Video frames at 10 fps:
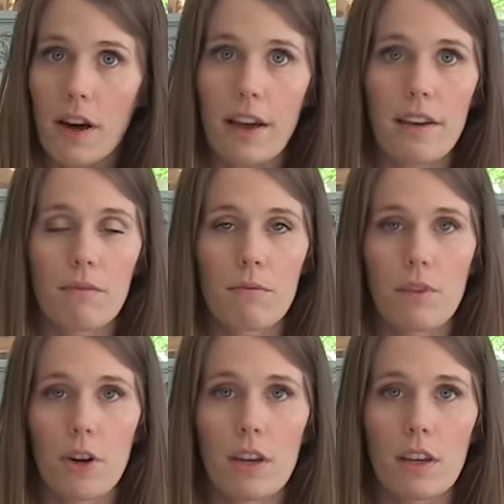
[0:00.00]
I
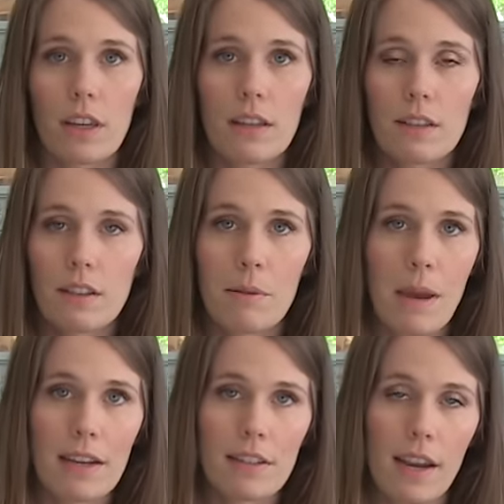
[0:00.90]
very easily
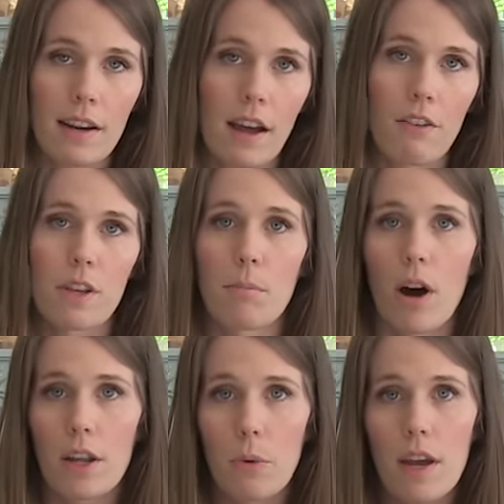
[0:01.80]
maintain a healthy
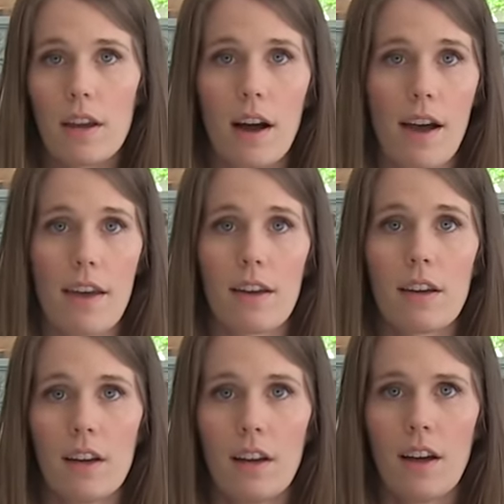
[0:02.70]
body weight. I